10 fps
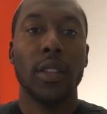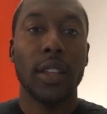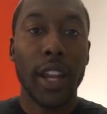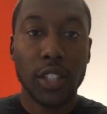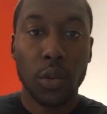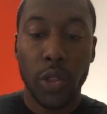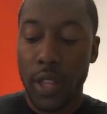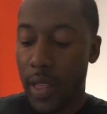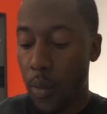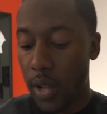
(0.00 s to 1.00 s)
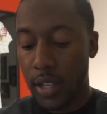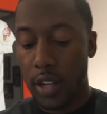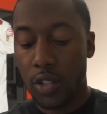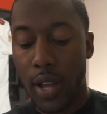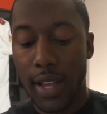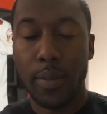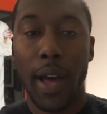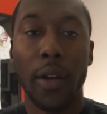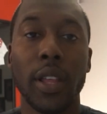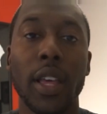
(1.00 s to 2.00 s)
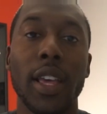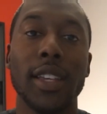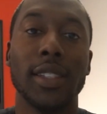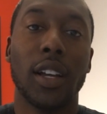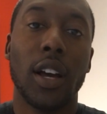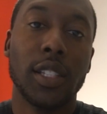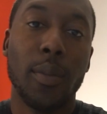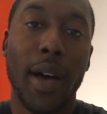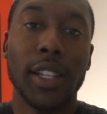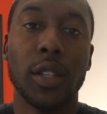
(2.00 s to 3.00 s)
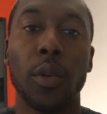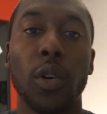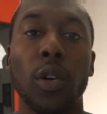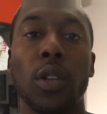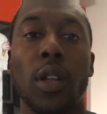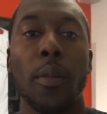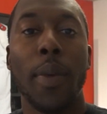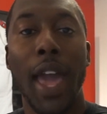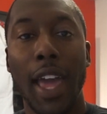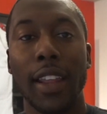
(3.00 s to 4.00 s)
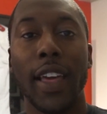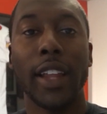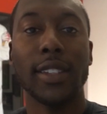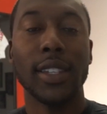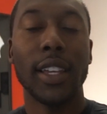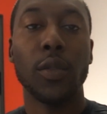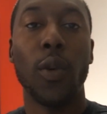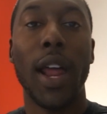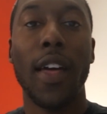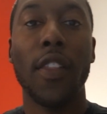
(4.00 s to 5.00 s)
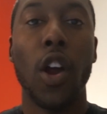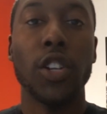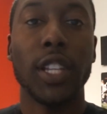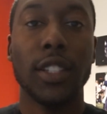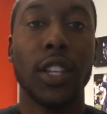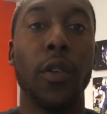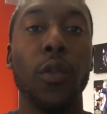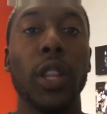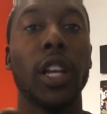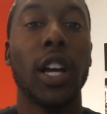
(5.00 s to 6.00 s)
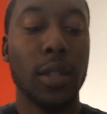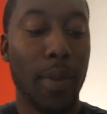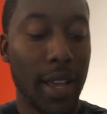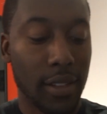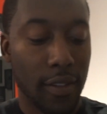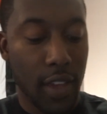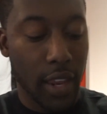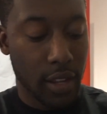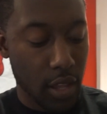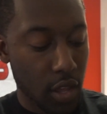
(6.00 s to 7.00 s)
The next cool thing that I want to talk to you guys about is the customizable padding that sits right on the arch that's going to really customize the fit.